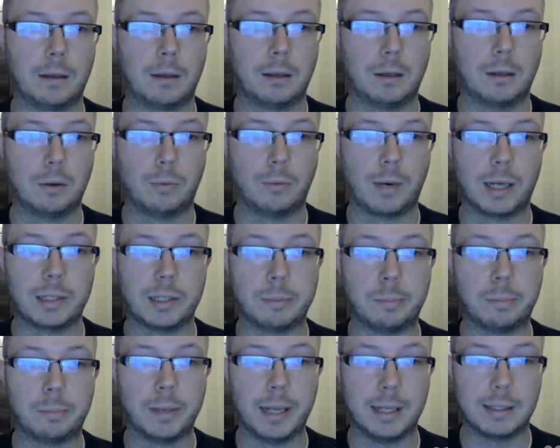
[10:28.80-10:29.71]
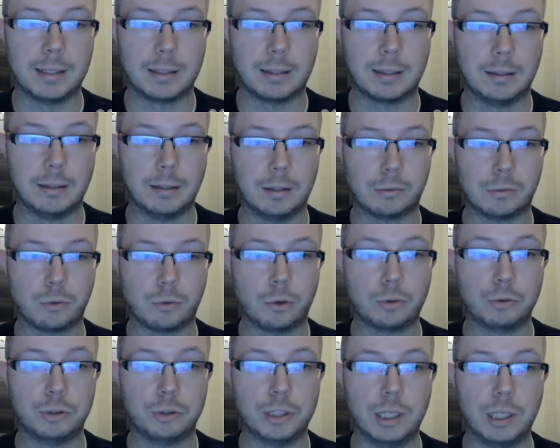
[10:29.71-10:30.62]
White played rook to
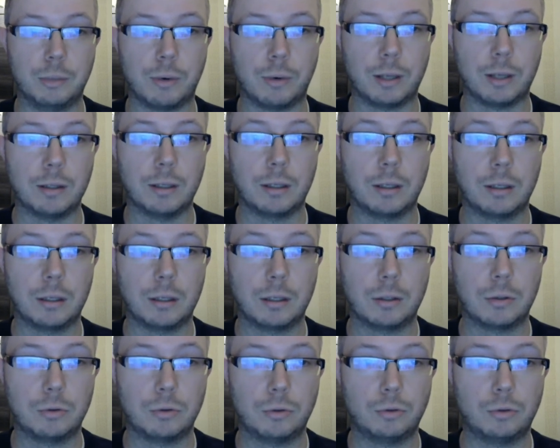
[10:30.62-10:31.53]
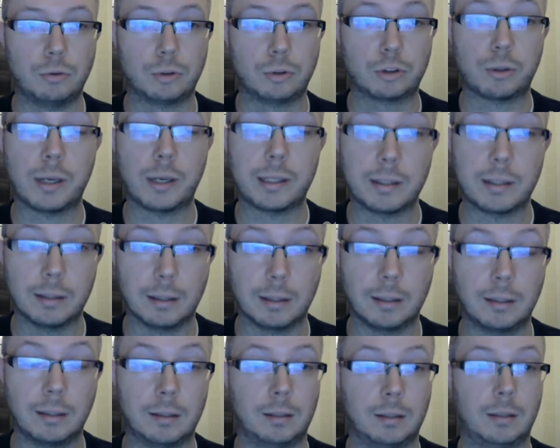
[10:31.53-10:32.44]
g1 to threaten
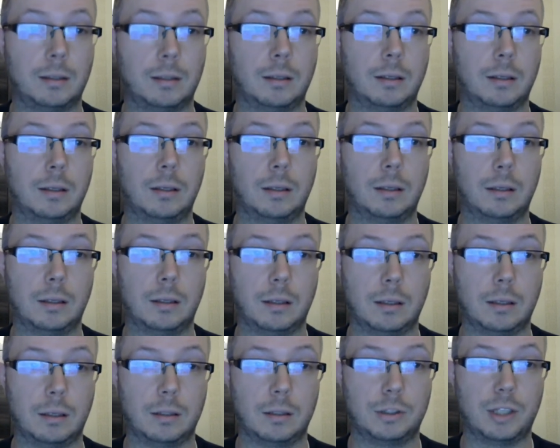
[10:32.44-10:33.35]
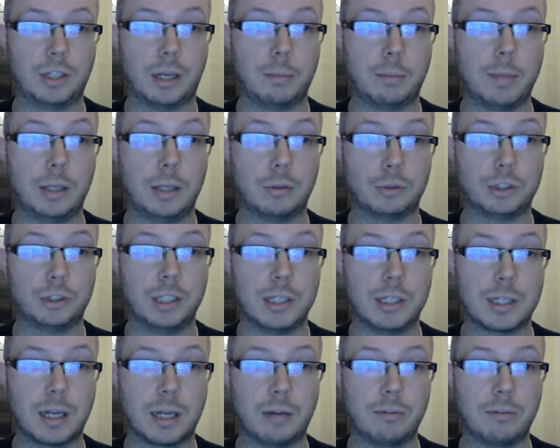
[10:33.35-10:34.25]
checkmate on
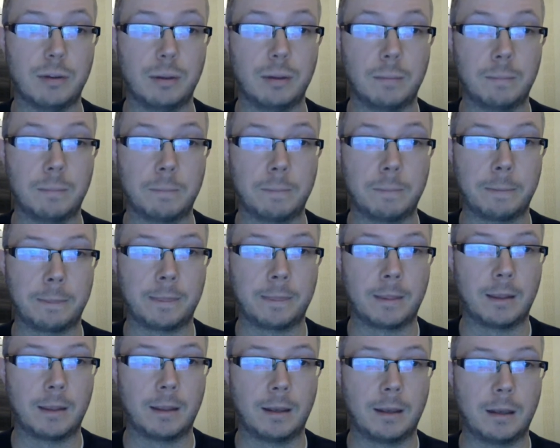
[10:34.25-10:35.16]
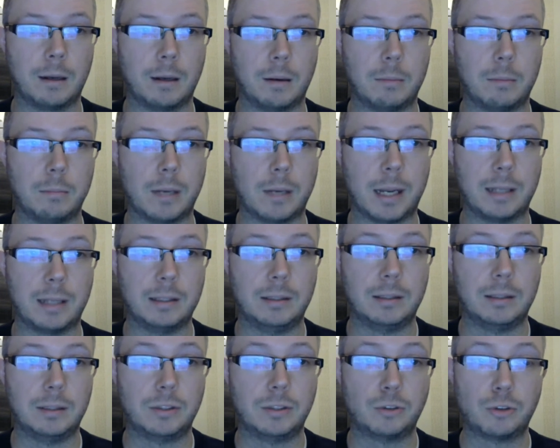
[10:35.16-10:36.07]
g7. Black
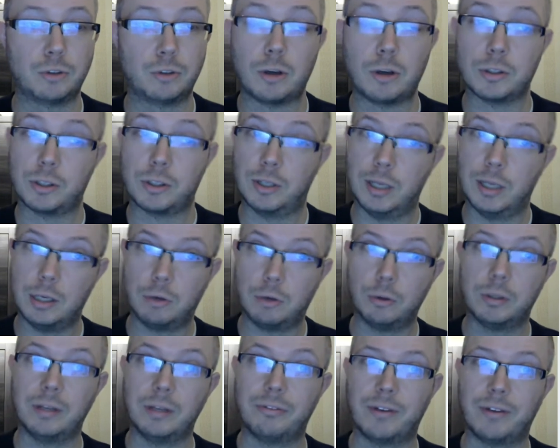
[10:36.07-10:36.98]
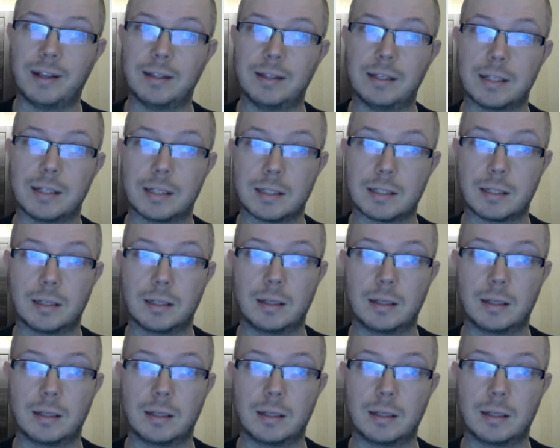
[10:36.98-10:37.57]
thought he could defend this